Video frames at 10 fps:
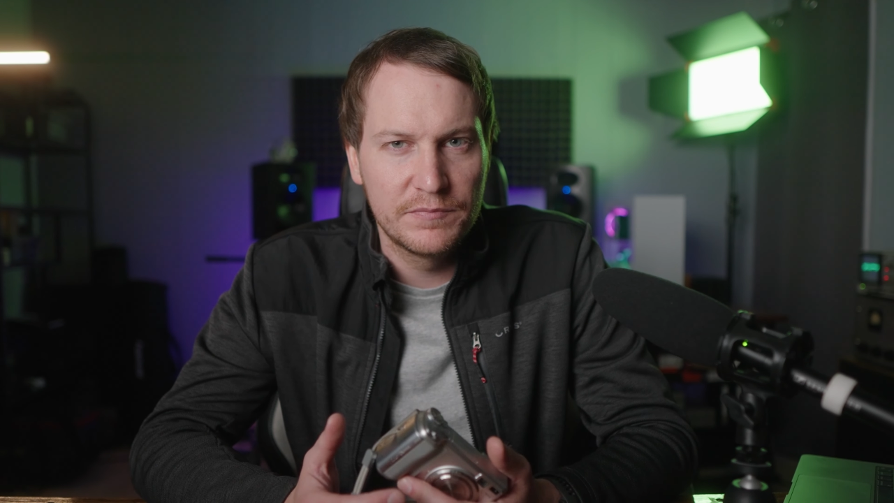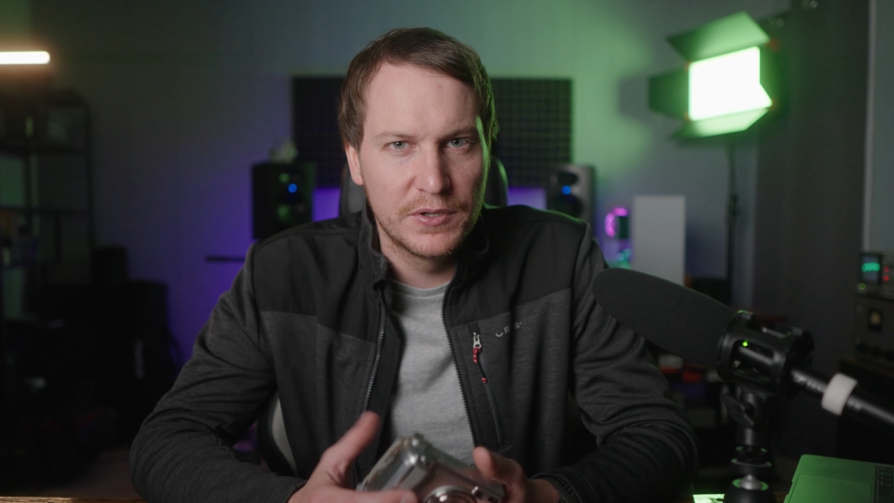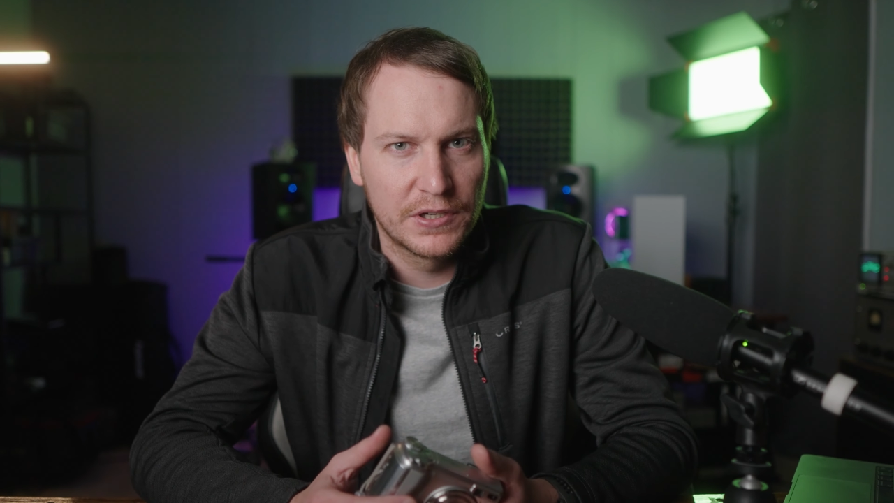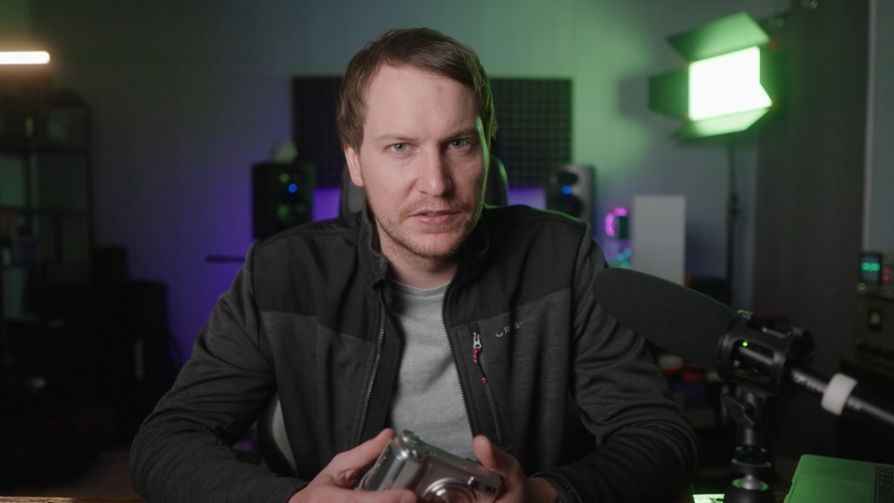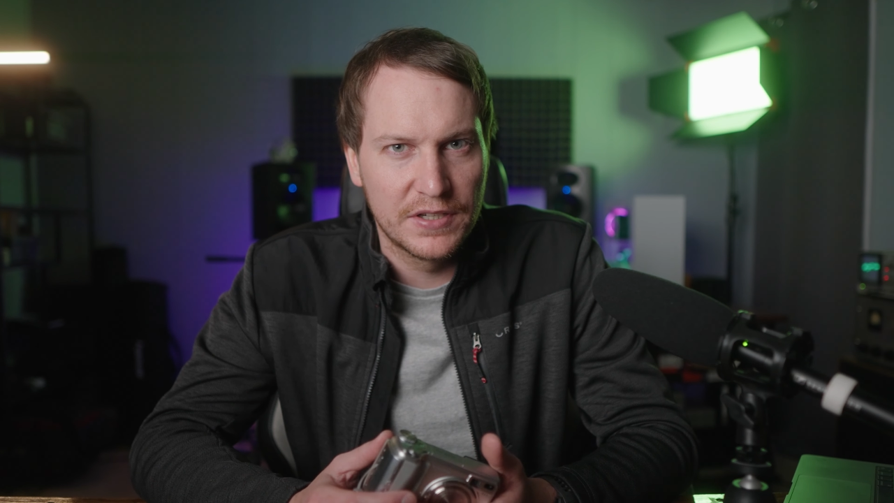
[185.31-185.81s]
of
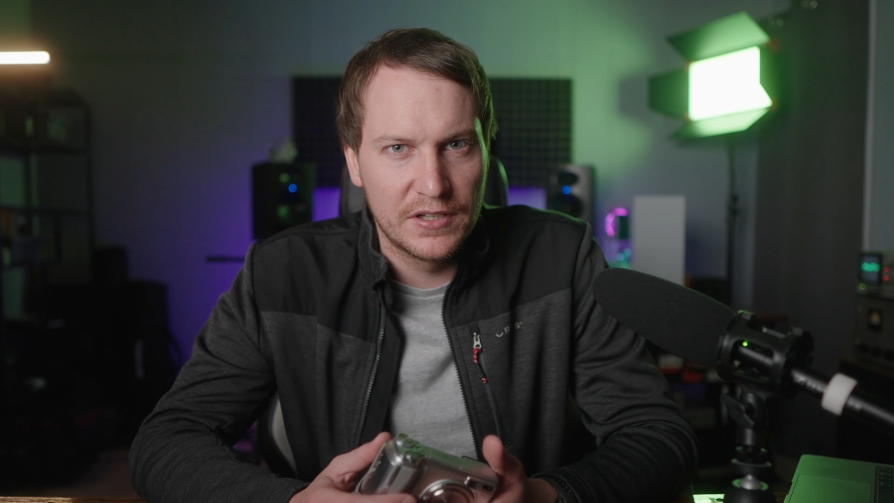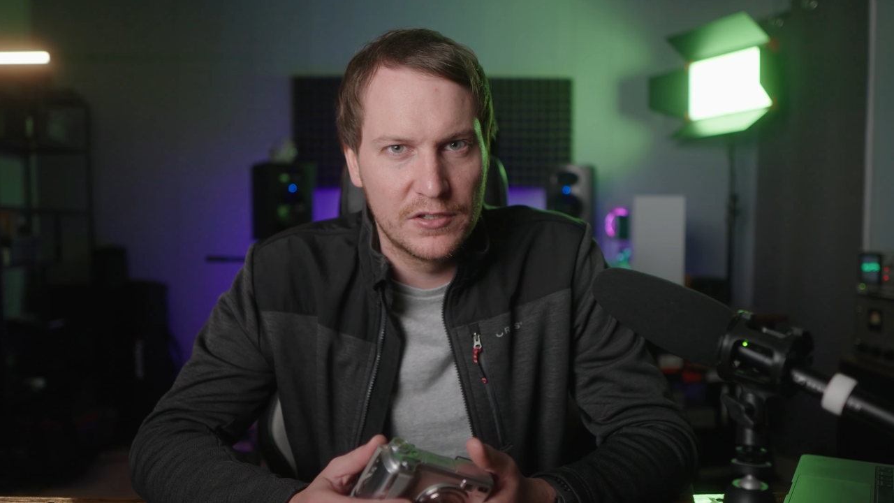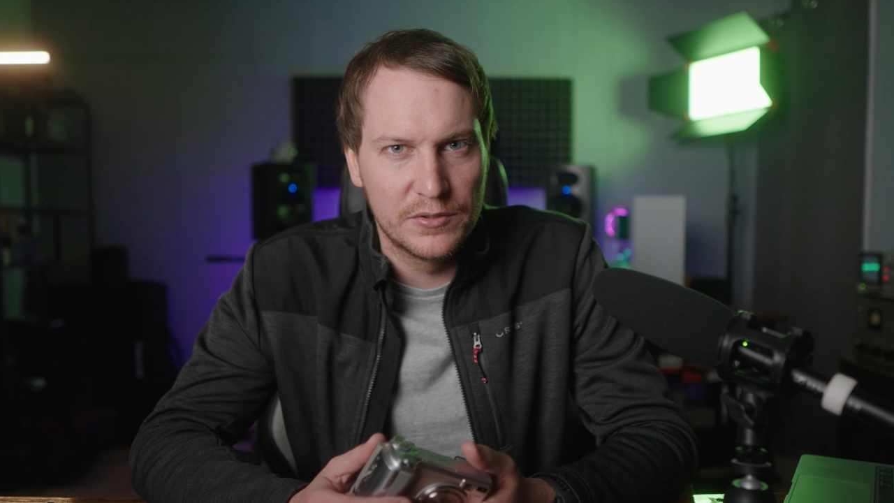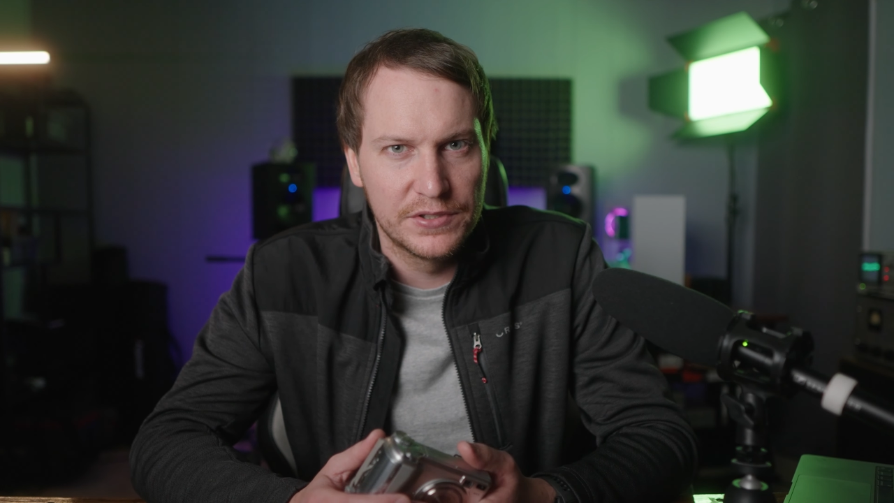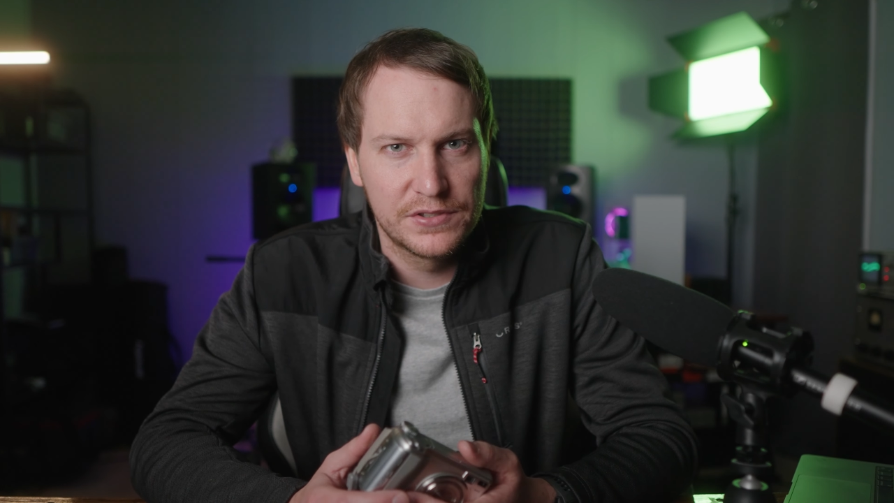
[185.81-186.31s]

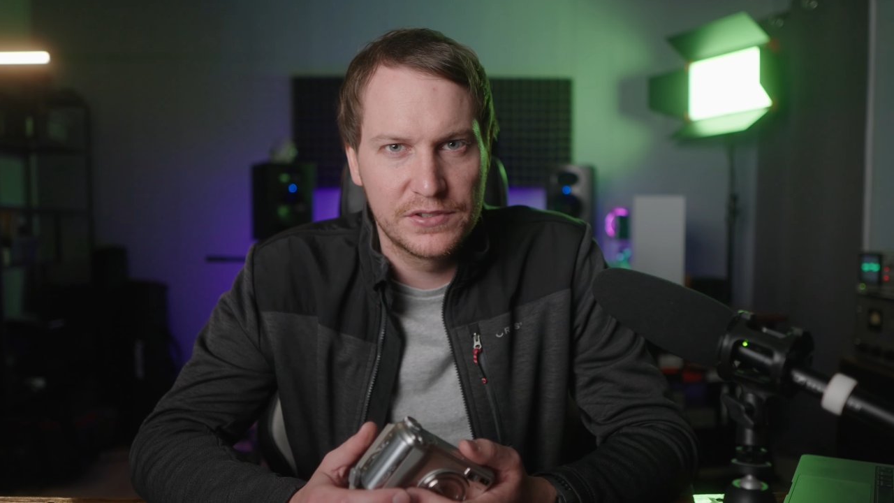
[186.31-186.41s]
Pocatello is